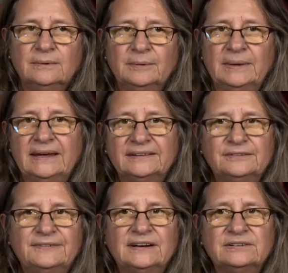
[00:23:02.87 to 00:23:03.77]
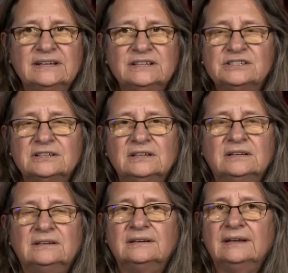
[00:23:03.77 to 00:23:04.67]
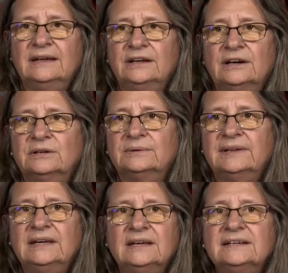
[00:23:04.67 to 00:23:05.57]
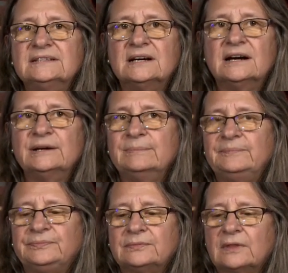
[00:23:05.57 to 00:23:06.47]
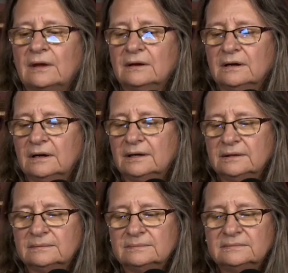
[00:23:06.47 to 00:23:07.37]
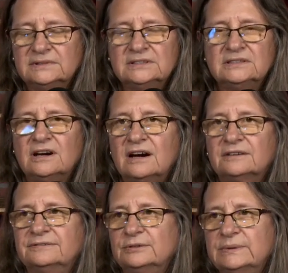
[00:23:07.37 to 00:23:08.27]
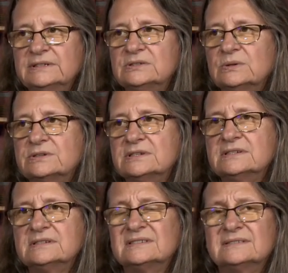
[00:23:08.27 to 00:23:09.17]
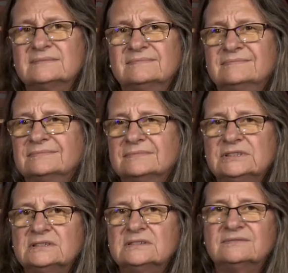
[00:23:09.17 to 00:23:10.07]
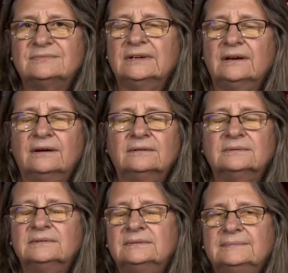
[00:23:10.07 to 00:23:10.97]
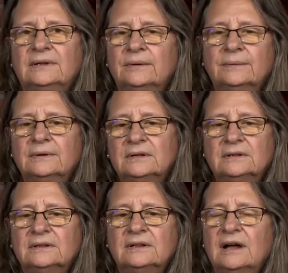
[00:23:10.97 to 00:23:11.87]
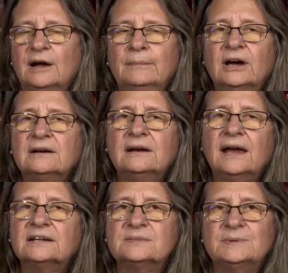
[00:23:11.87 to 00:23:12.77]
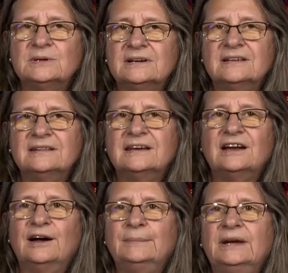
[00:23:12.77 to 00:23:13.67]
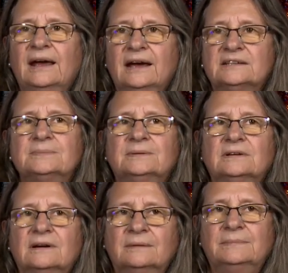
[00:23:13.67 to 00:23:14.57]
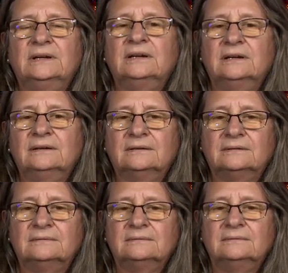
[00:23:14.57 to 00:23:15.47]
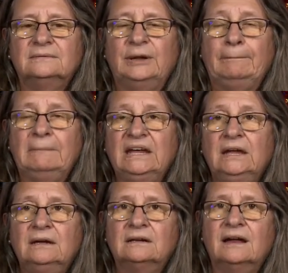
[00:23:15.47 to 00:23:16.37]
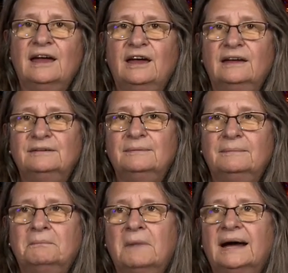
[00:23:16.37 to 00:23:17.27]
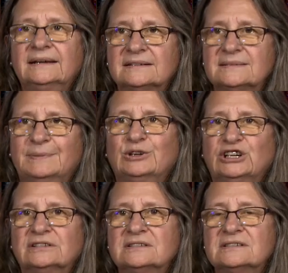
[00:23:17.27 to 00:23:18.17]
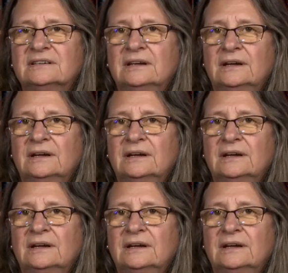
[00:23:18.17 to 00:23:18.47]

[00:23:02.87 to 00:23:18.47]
me at the foundation, anytime to talk for resources. Just, I'm not an expert on anything. I'm an expert on being me and my experience